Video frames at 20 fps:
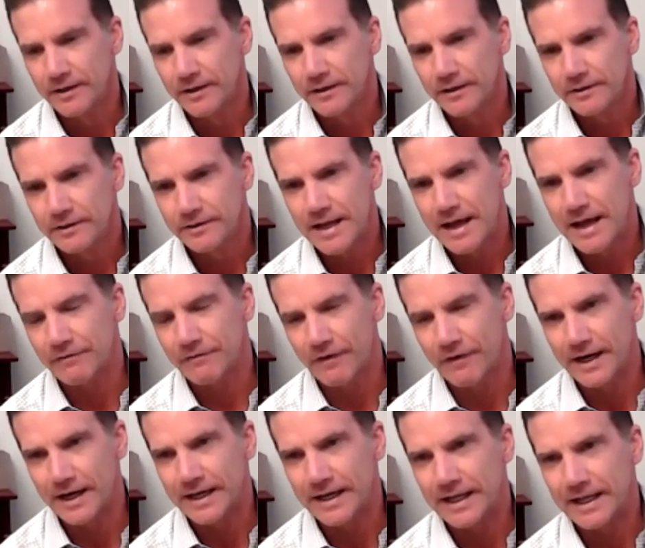debt
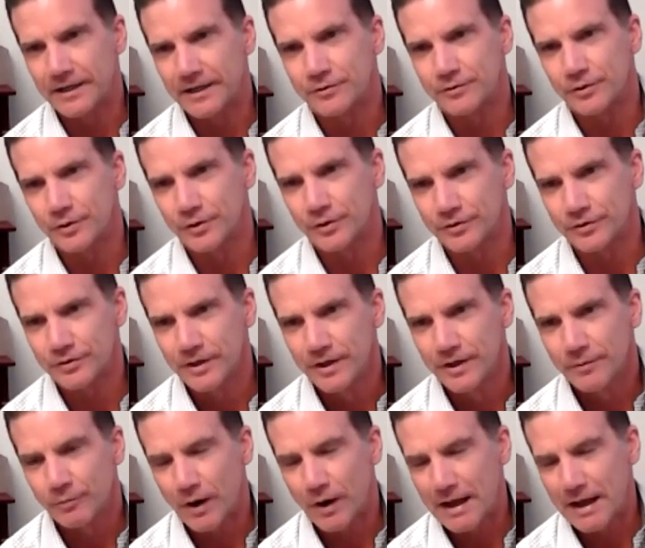financiers,
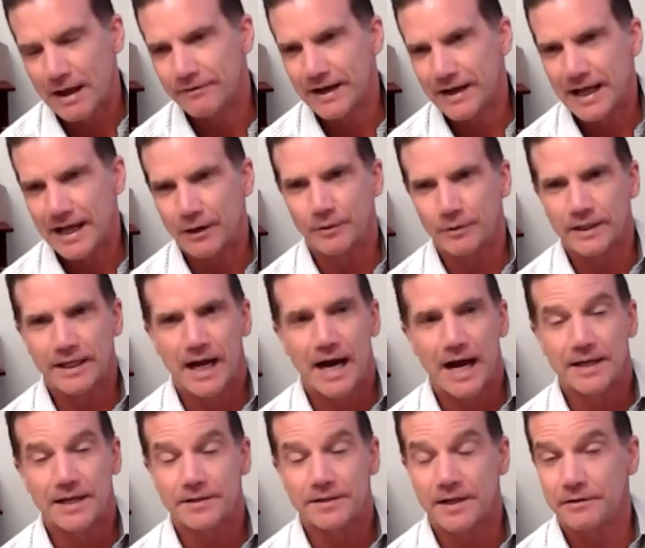private equity guys,
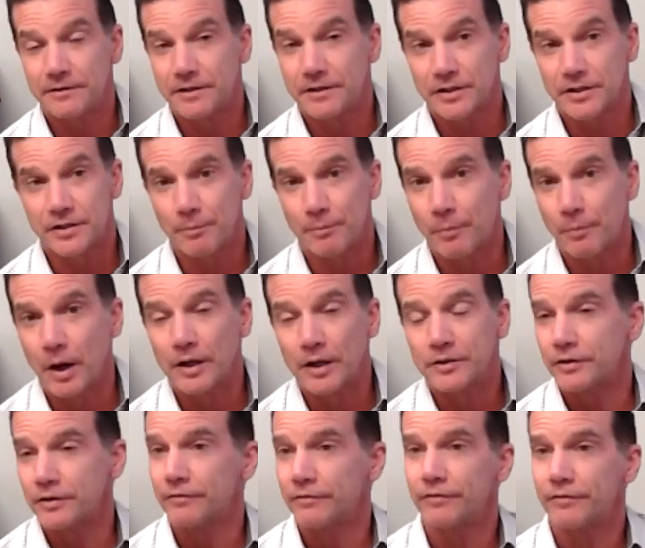and just a bunch of
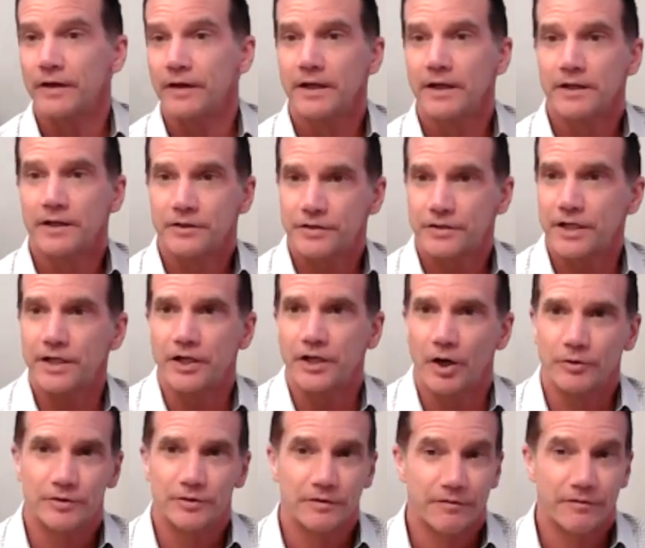CEOs and
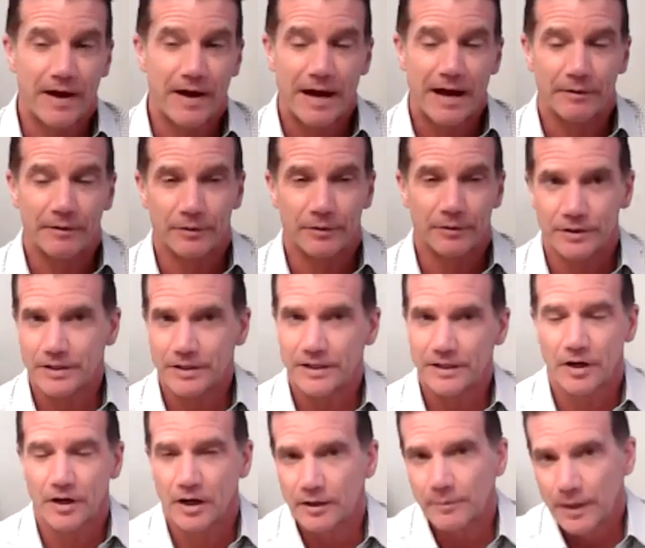founders that talk about the
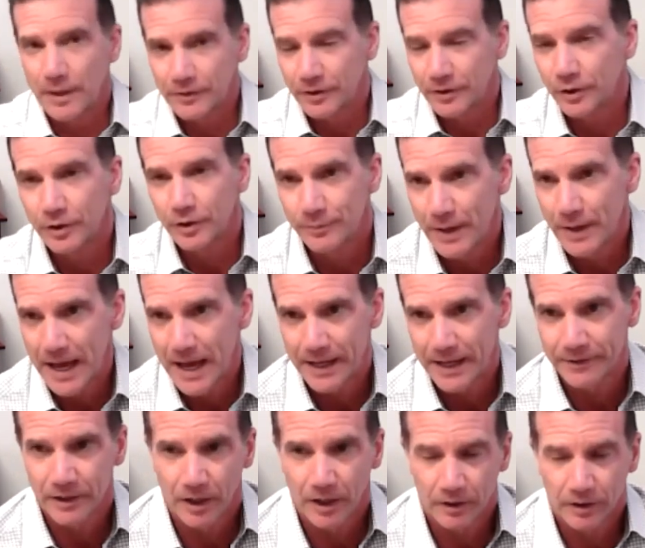good, bad, and ugly
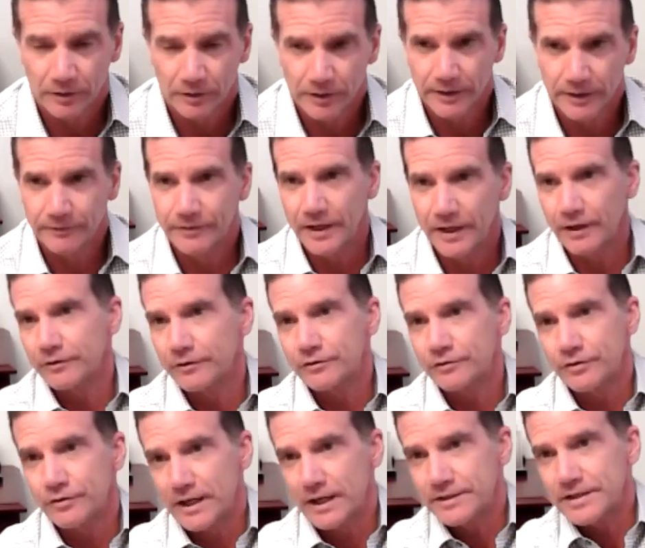of their
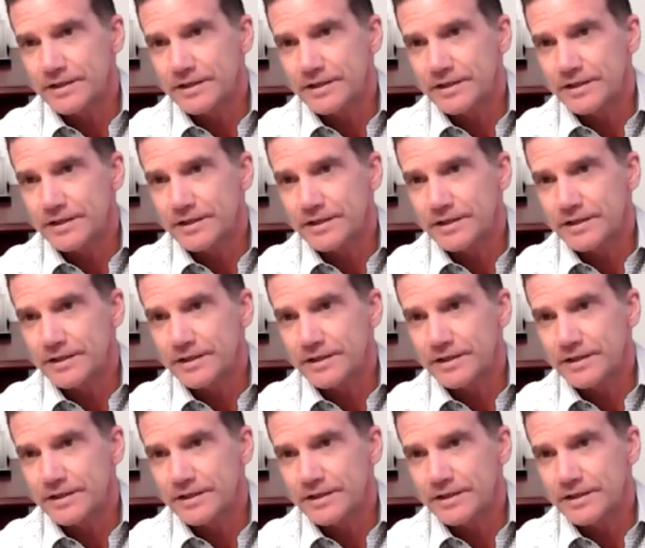transactions.